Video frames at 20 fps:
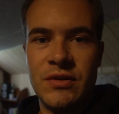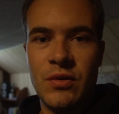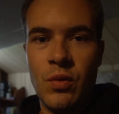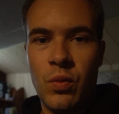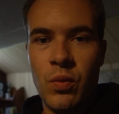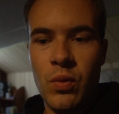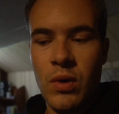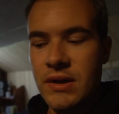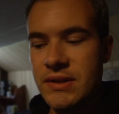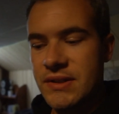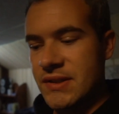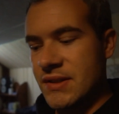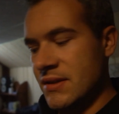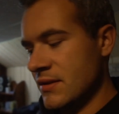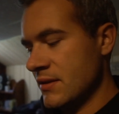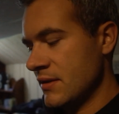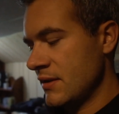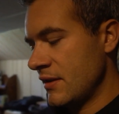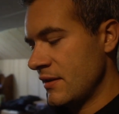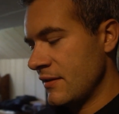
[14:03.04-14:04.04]
what
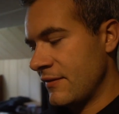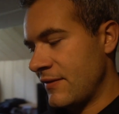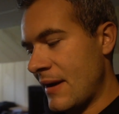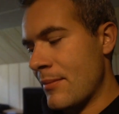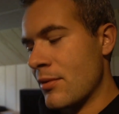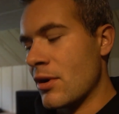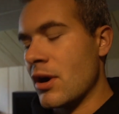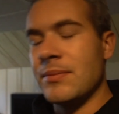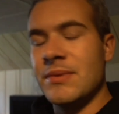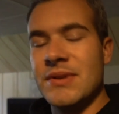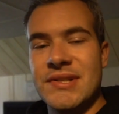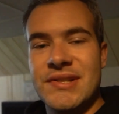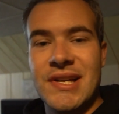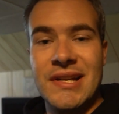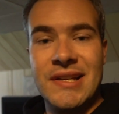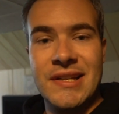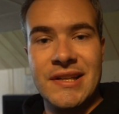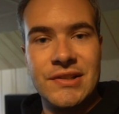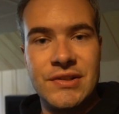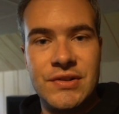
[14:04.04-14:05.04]
fiber optics
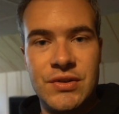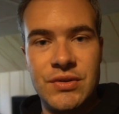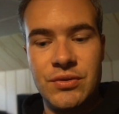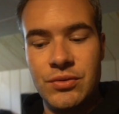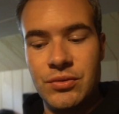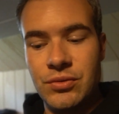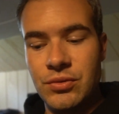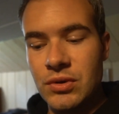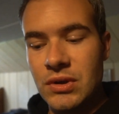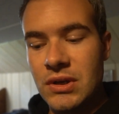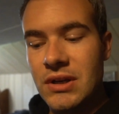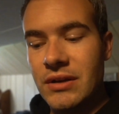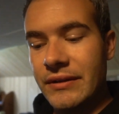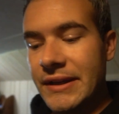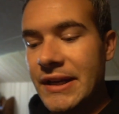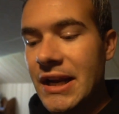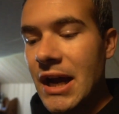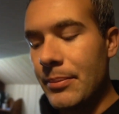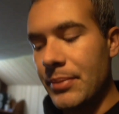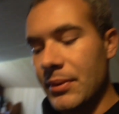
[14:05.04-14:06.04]
I need to
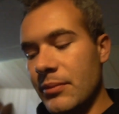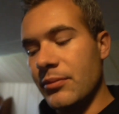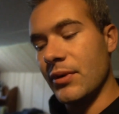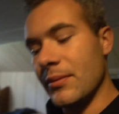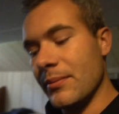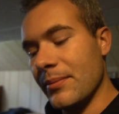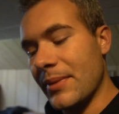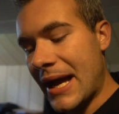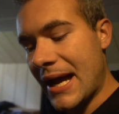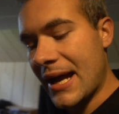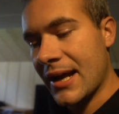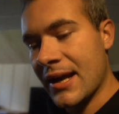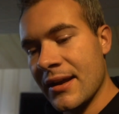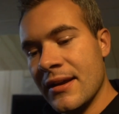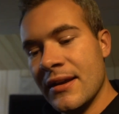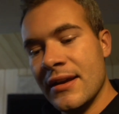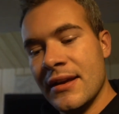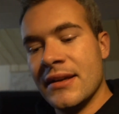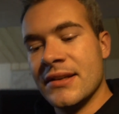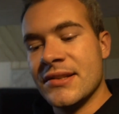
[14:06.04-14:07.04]
clean up and bring back,
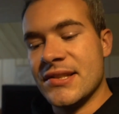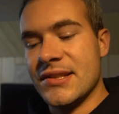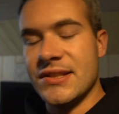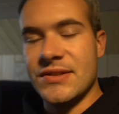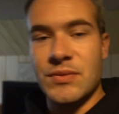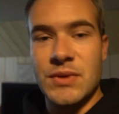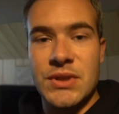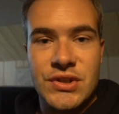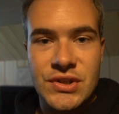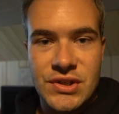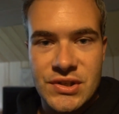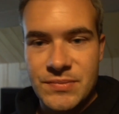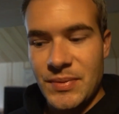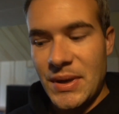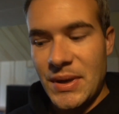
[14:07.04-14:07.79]
since we just